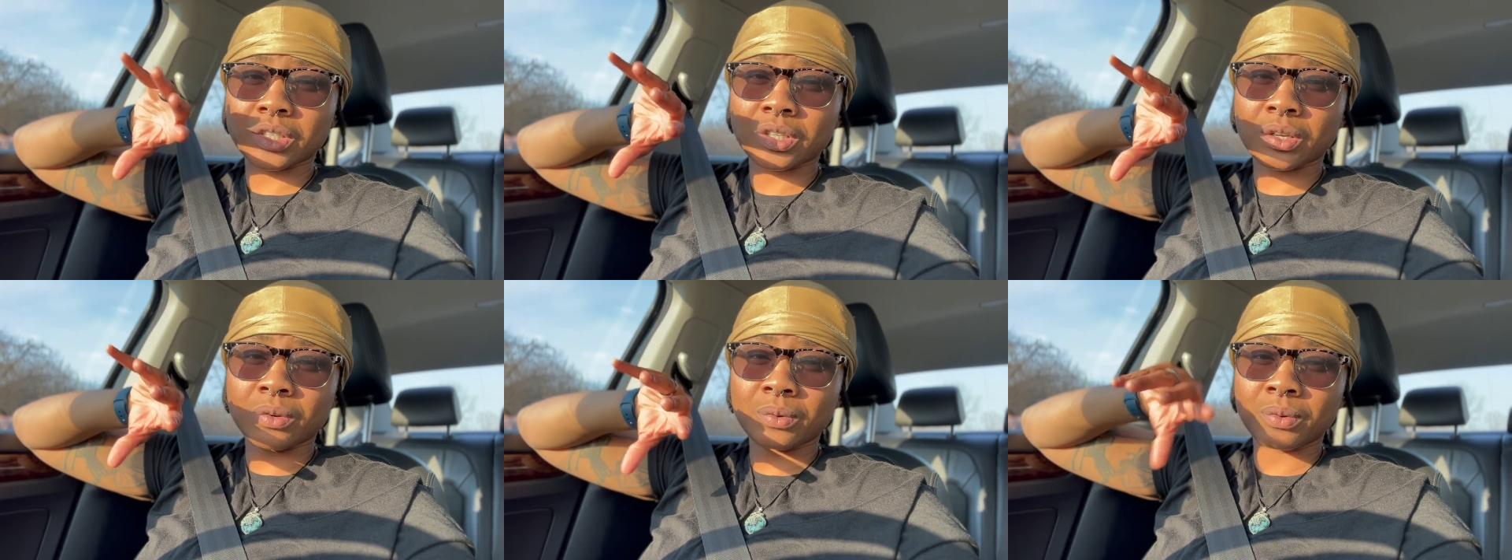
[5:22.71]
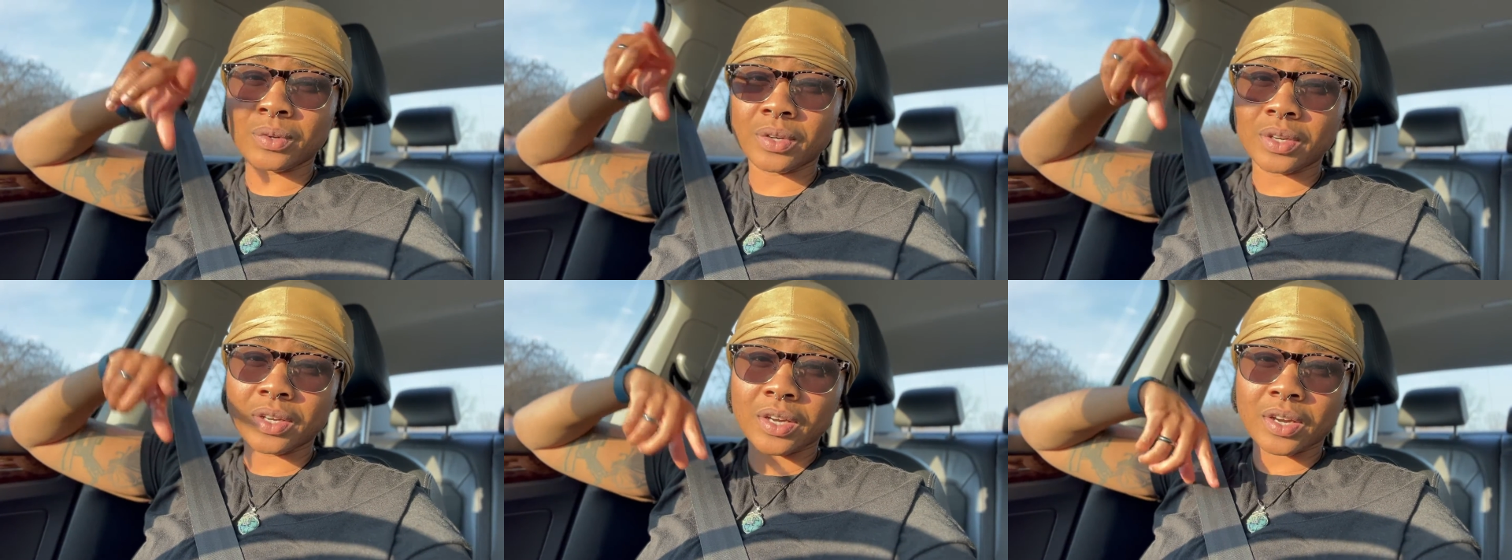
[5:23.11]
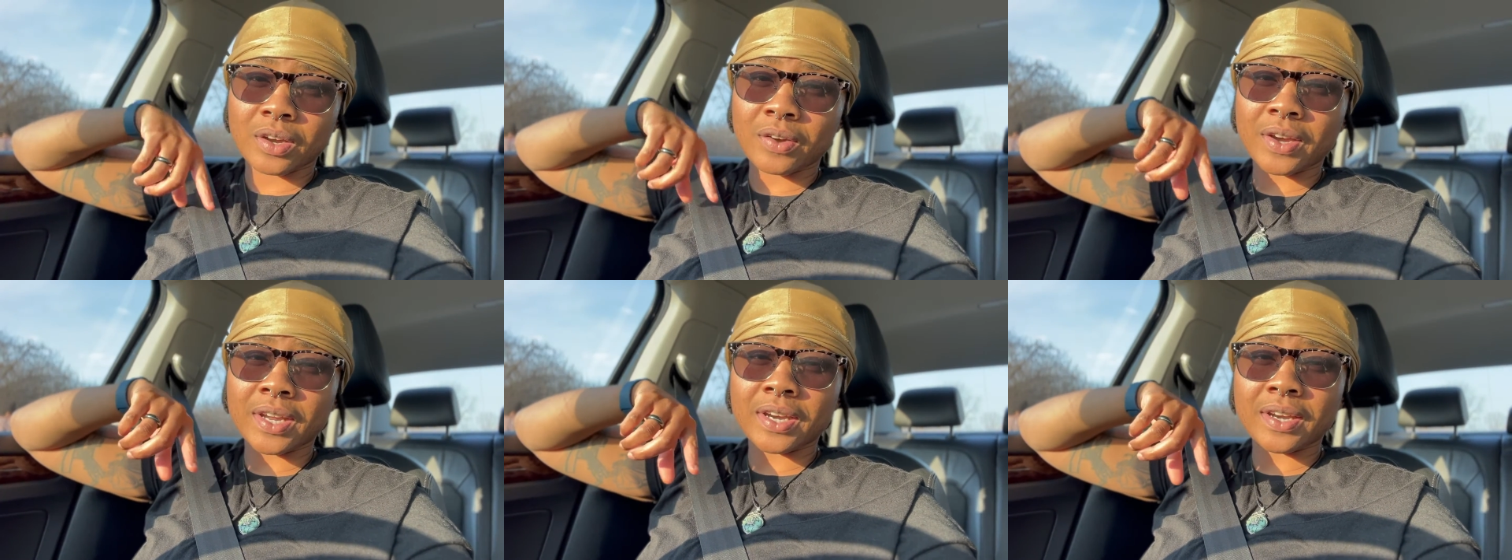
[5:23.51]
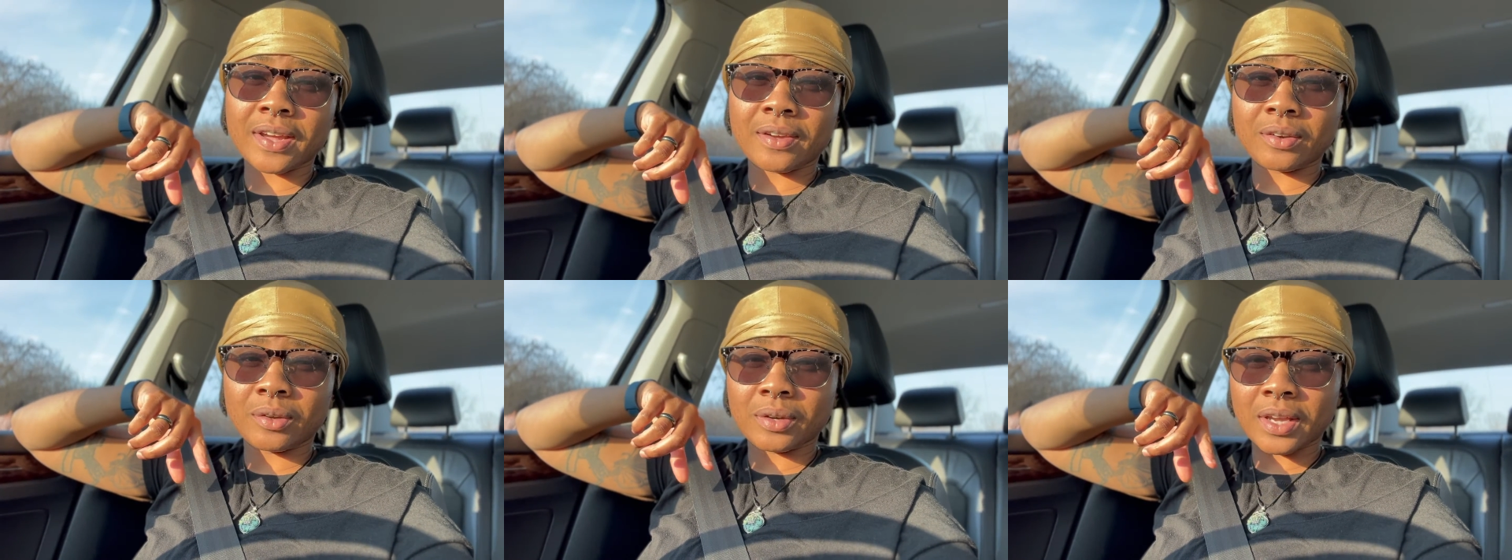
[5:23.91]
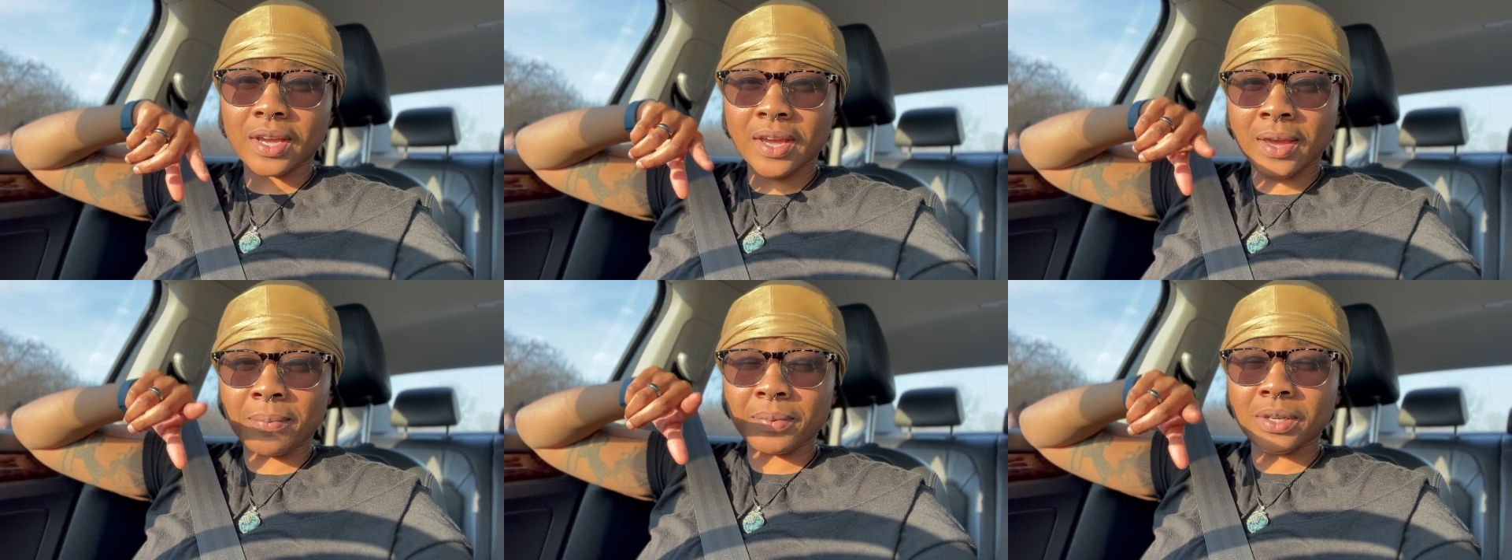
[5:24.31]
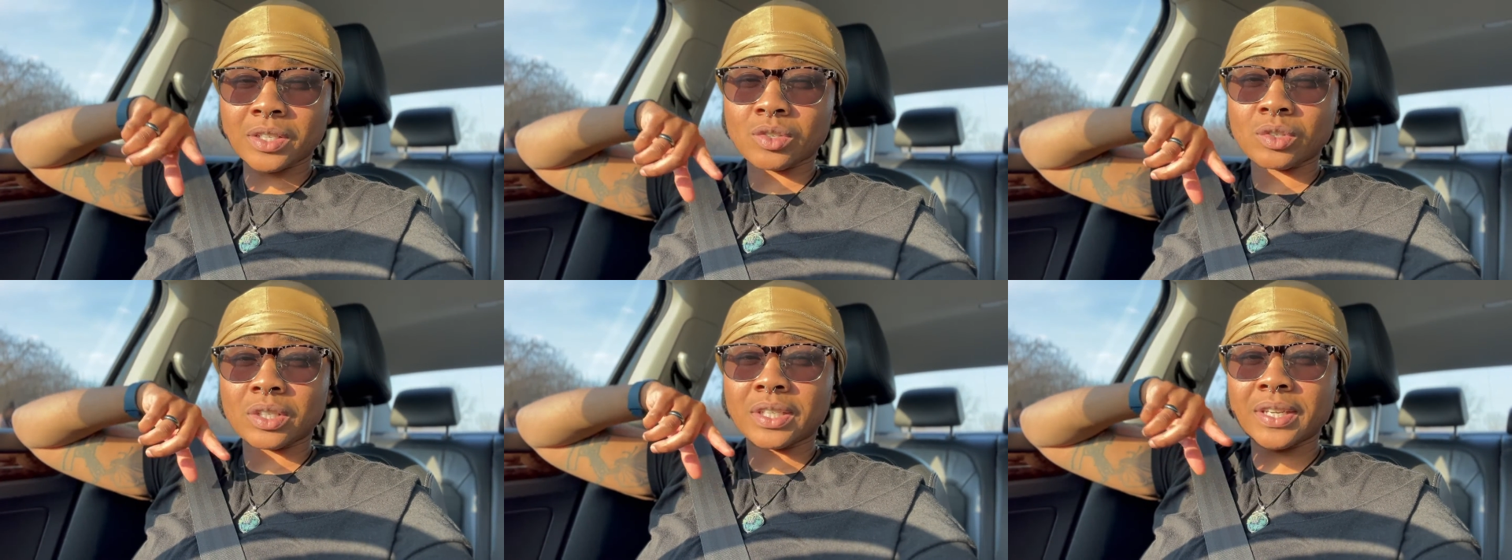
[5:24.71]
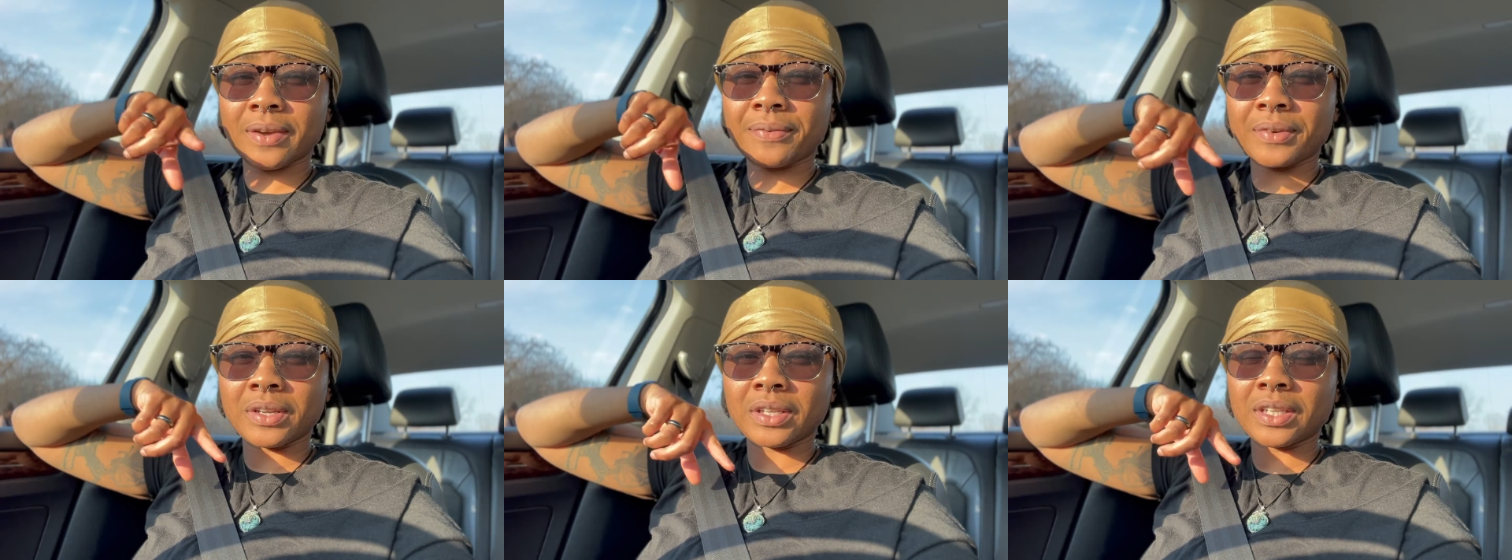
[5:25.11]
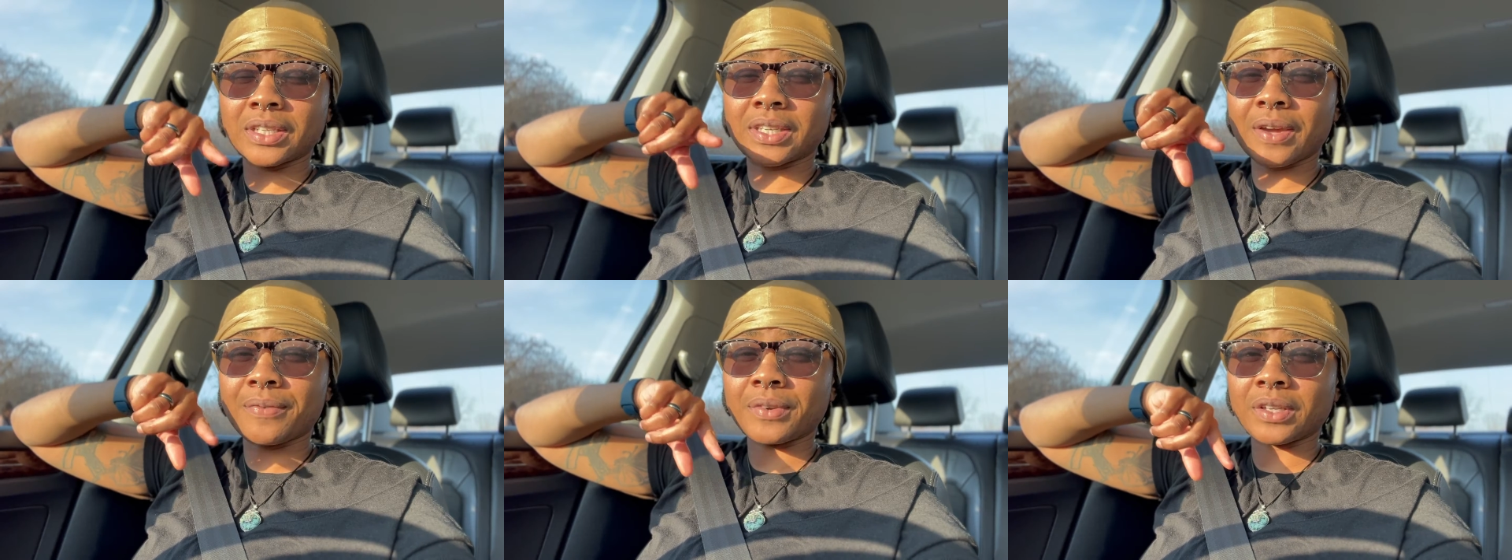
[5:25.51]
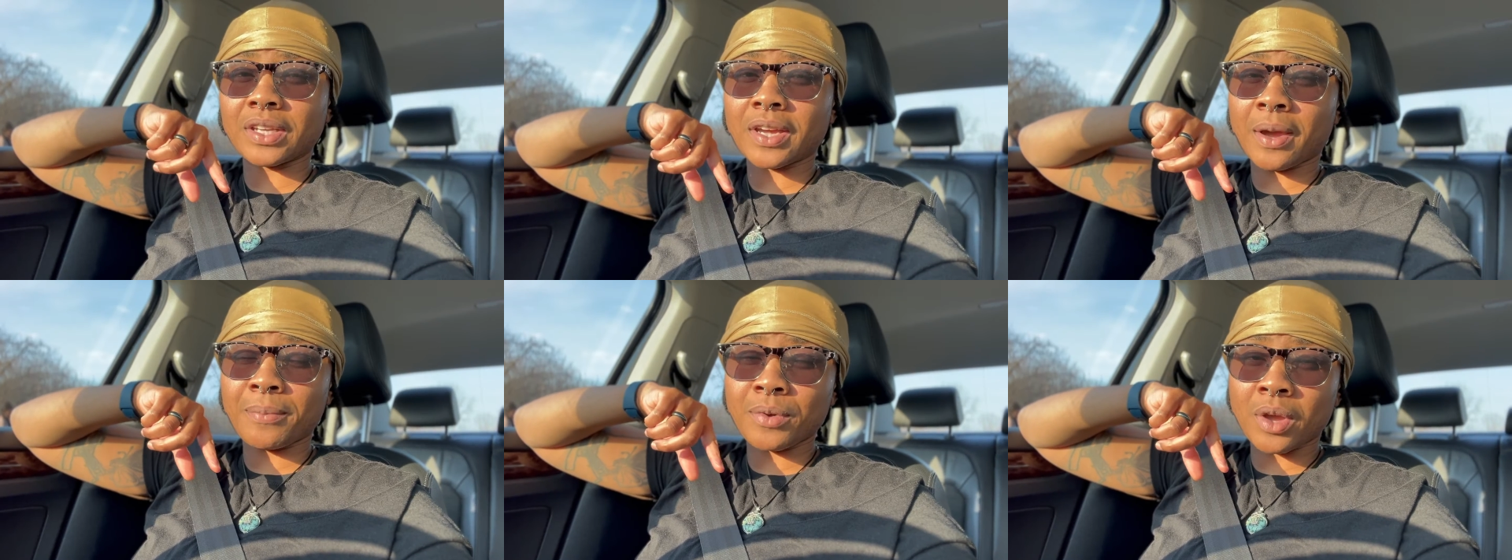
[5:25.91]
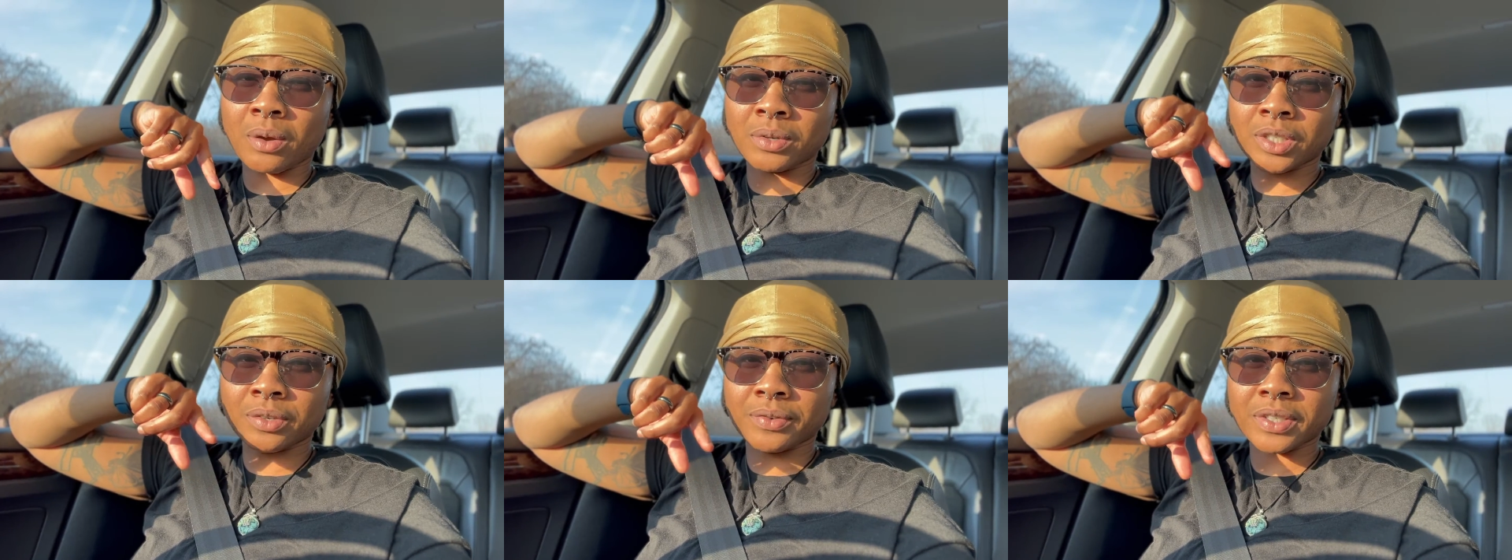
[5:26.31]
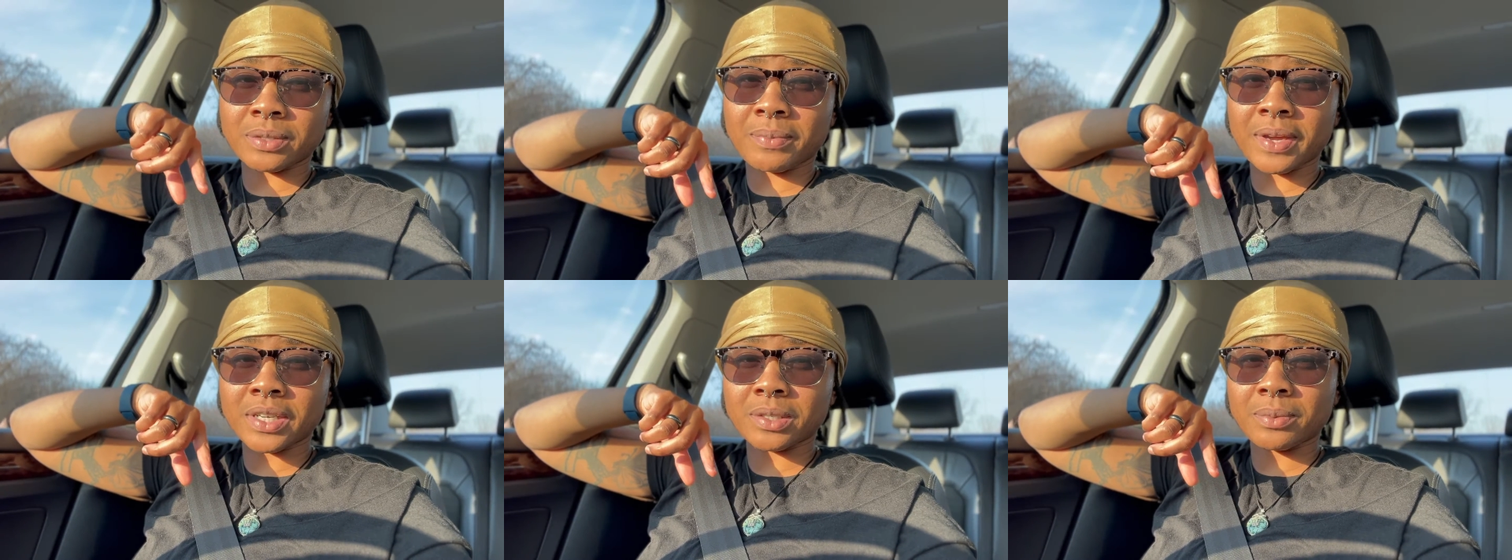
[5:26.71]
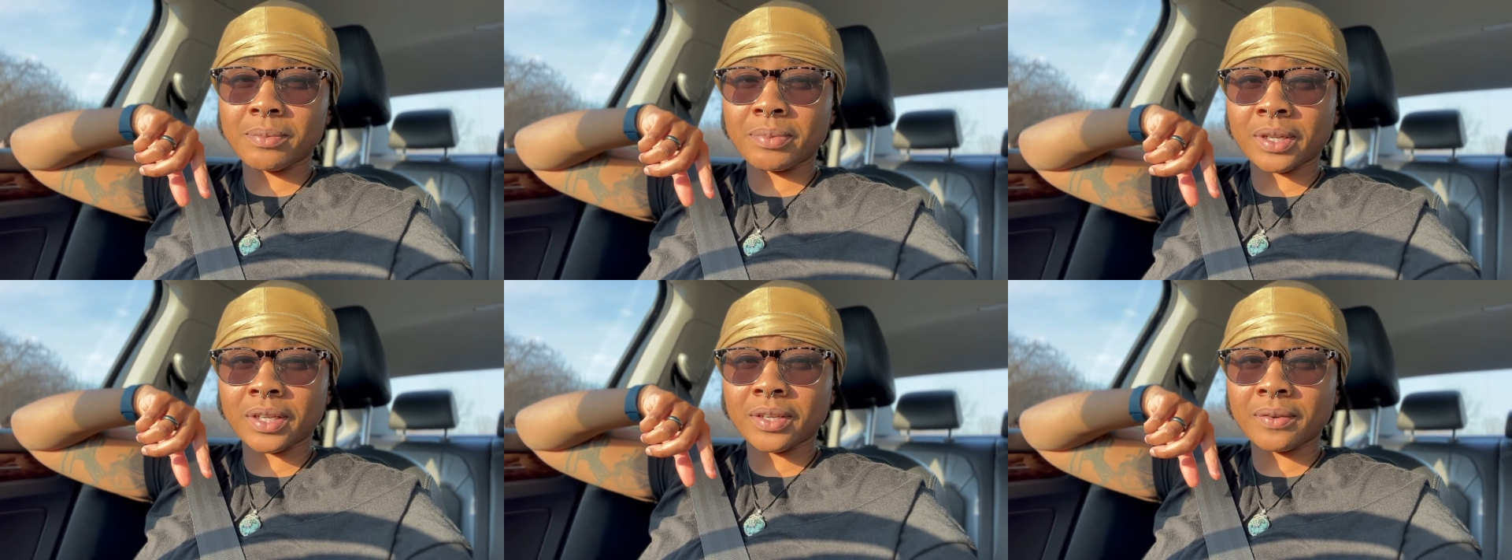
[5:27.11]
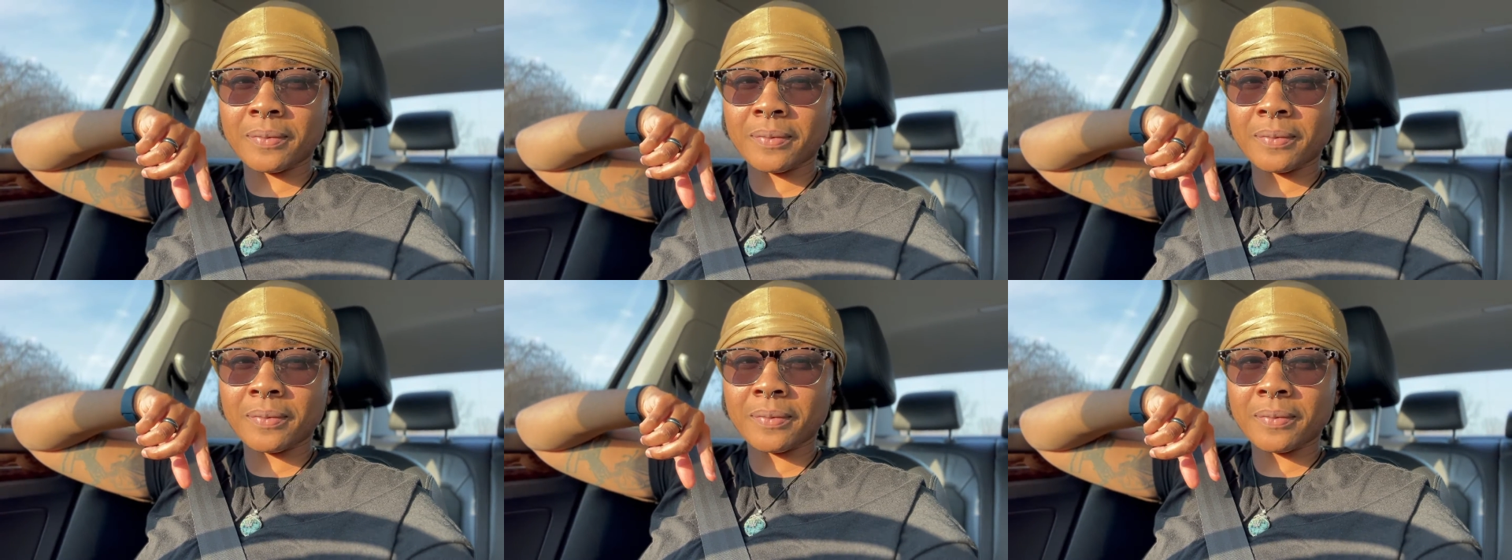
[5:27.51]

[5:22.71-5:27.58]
So go ahead and download that app, and it's going to definitely help you out with your risk management plan.